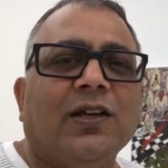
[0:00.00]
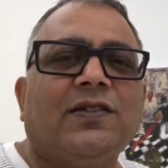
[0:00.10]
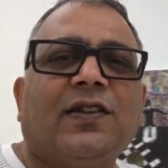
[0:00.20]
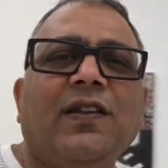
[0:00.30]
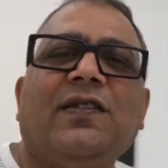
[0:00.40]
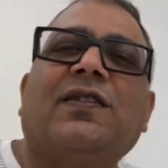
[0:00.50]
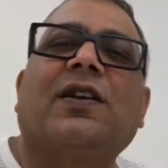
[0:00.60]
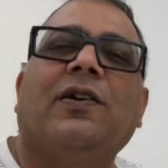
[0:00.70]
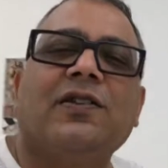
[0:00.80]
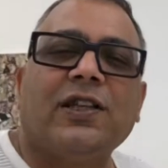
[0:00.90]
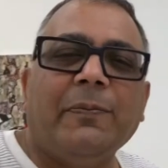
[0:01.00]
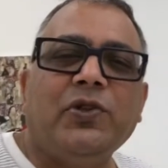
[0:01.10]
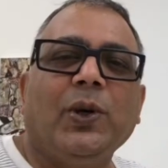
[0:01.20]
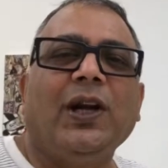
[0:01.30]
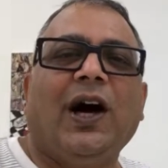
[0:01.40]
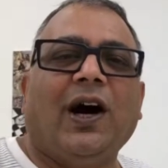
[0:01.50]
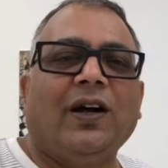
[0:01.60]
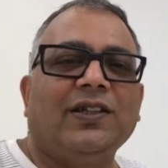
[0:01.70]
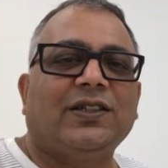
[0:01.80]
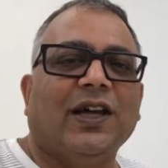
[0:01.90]
Since conceptual
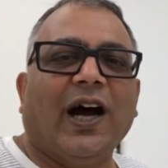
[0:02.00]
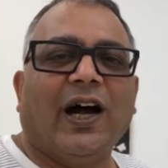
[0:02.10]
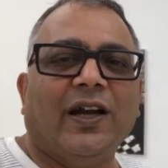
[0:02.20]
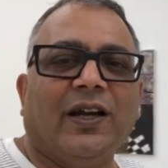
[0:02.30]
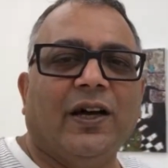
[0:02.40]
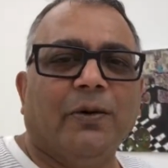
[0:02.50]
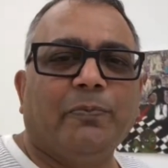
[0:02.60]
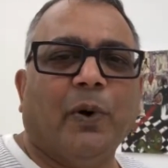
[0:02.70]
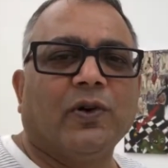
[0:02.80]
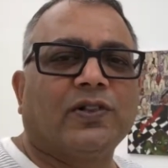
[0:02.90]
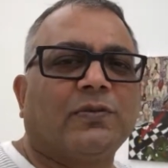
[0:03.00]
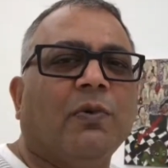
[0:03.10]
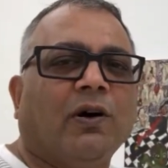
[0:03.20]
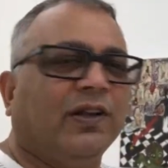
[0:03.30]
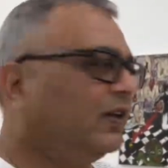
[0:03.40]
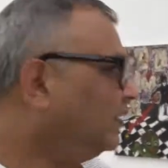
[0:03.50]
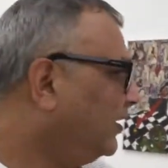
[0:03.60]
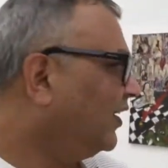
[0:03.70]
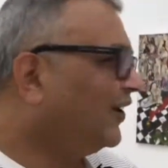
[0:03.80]
art and postmodern